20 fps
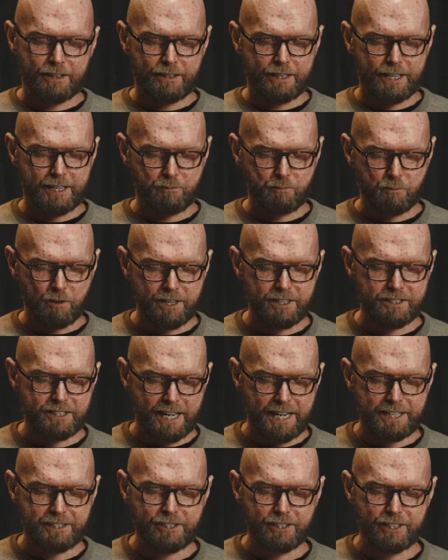that what is
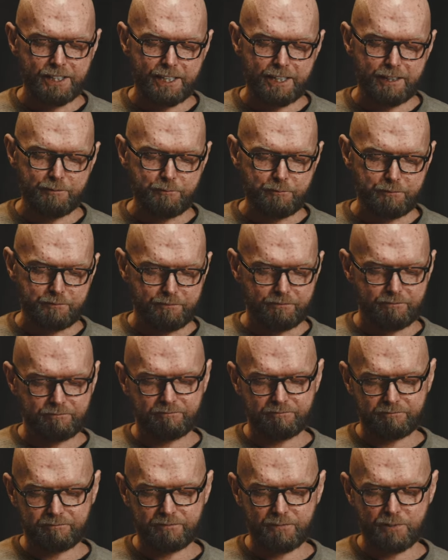actually
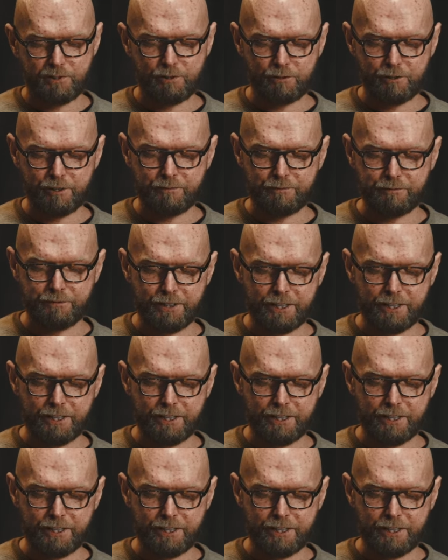sort of